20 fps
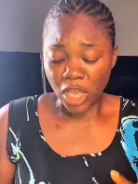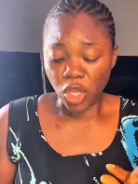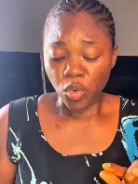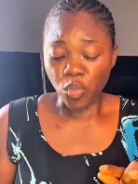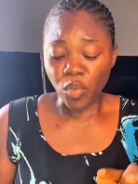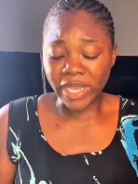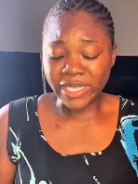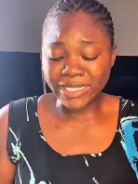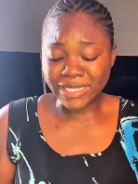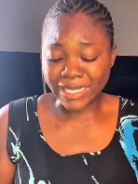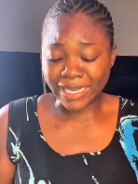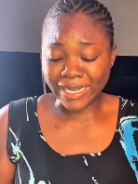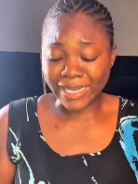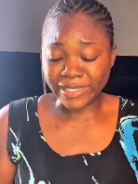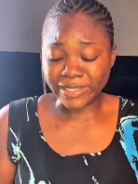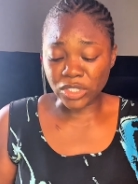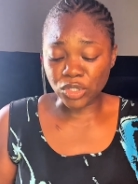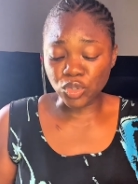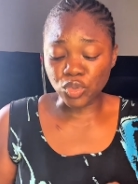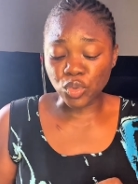when
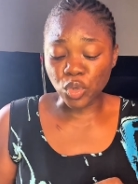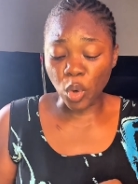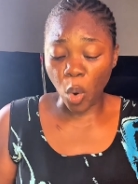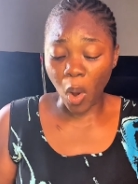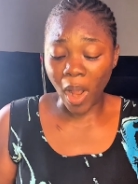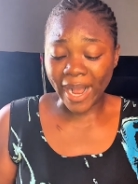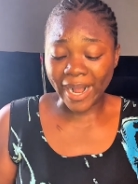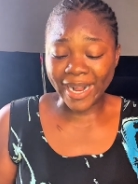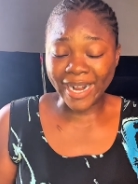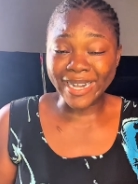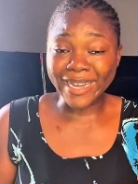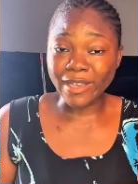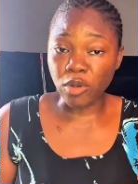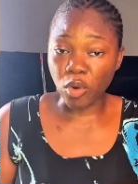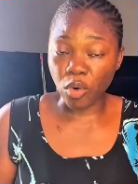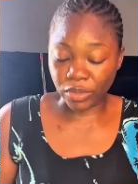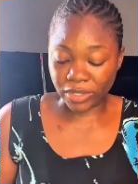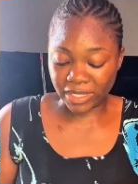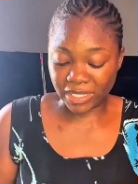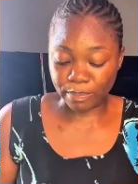selecting, you go and click
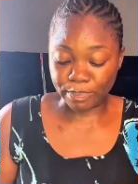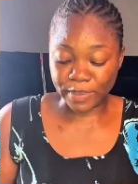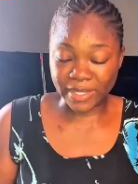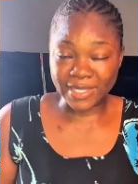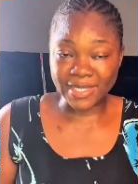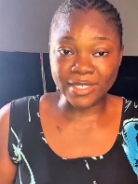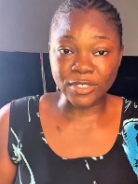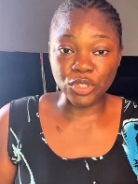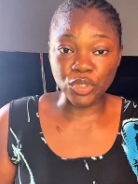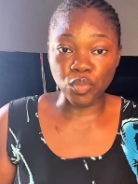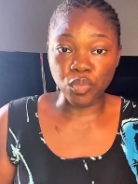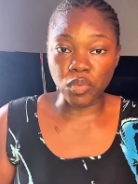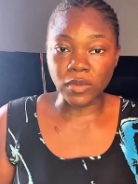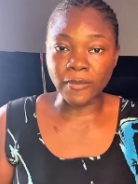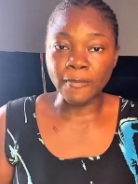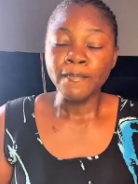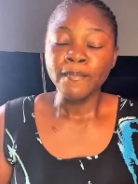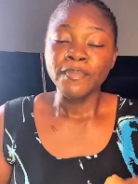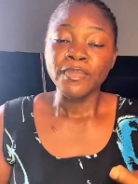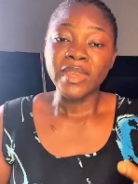on the person you
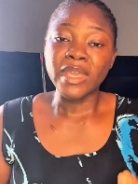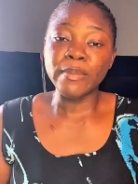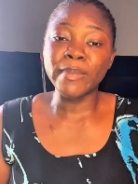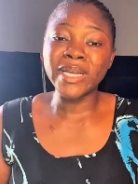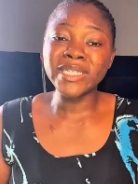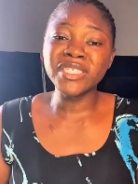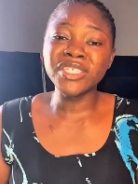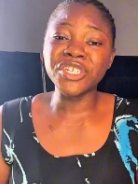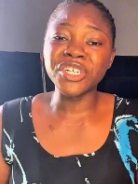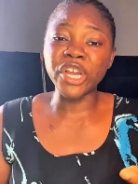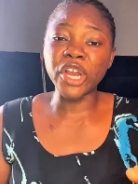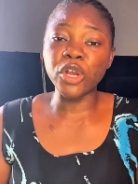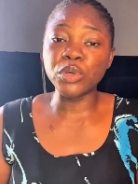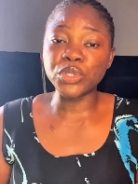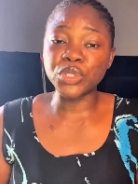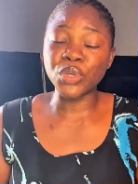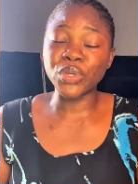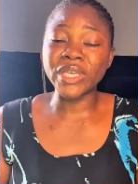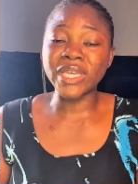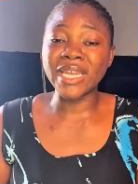want. Imagine a girl
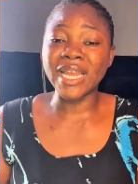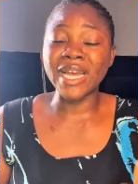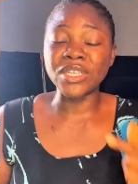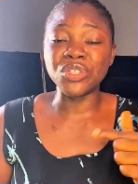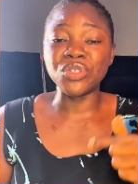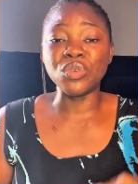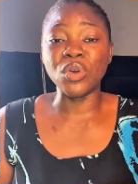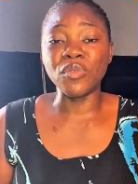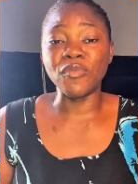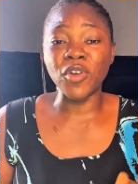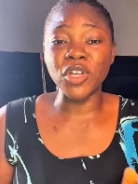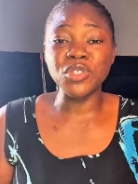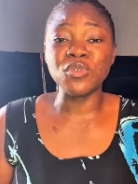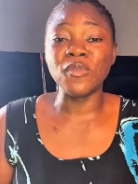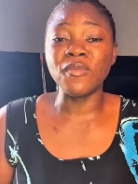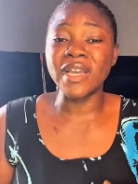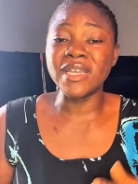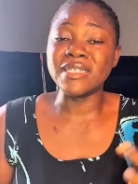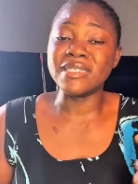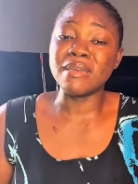talking and your
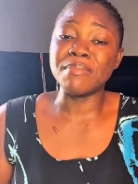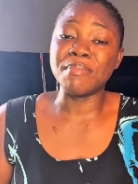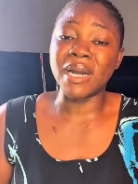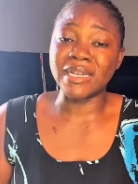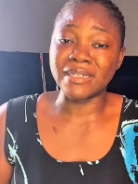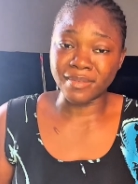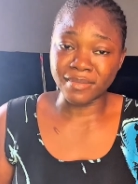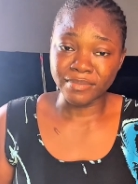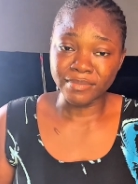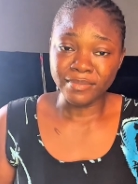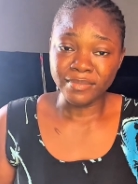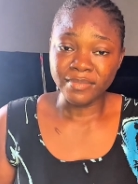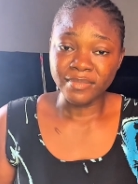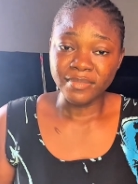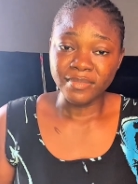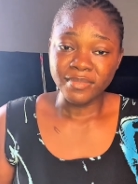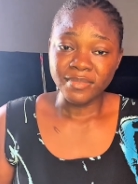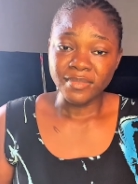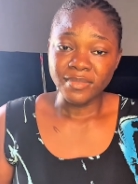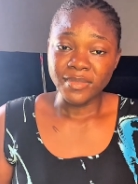voiceover is a man.
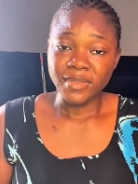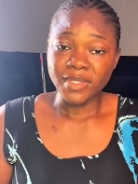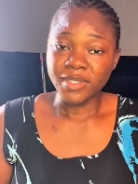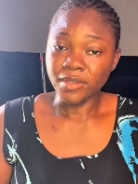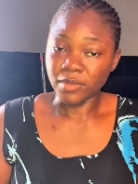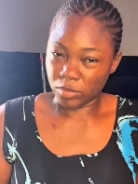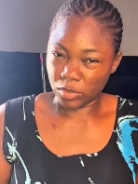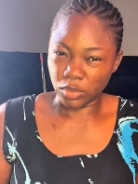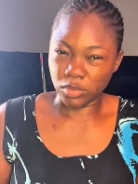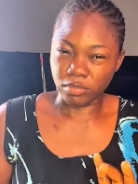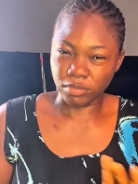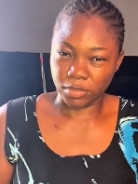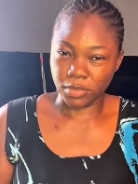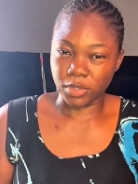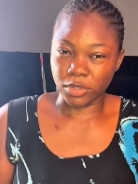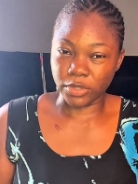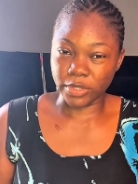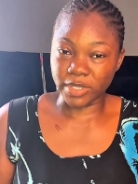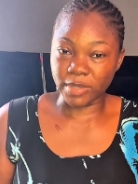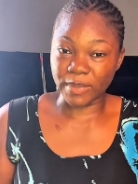
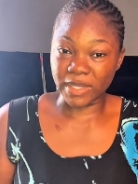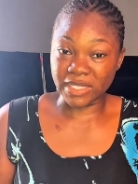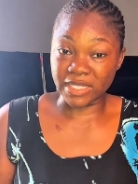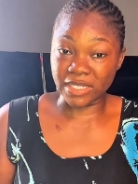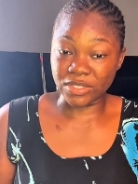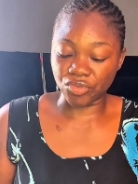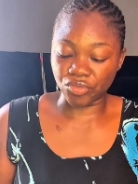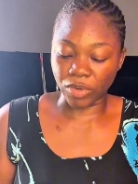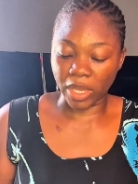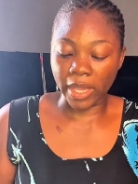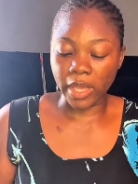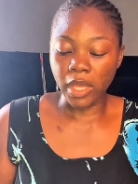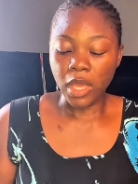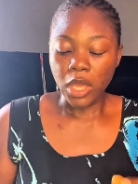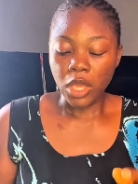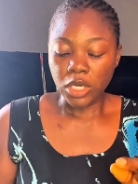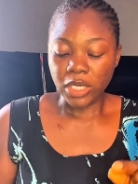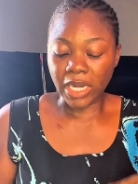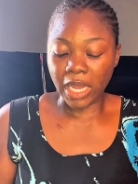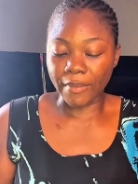It doesn't make sense, right?
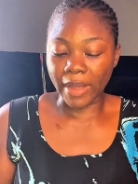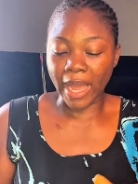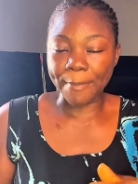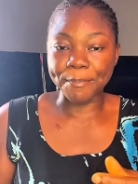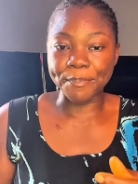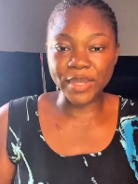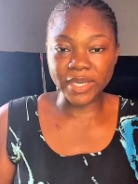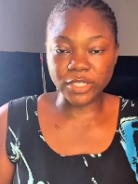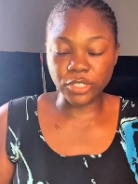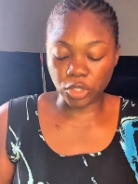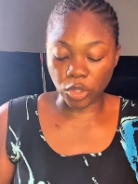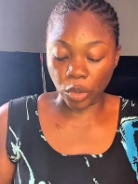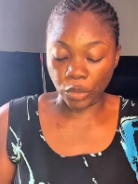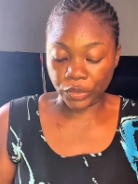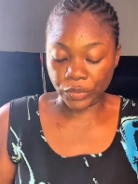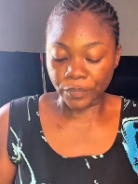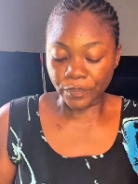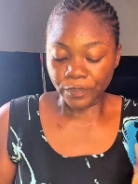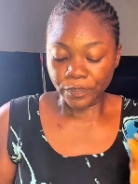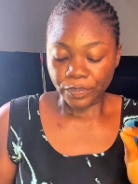Now I picked on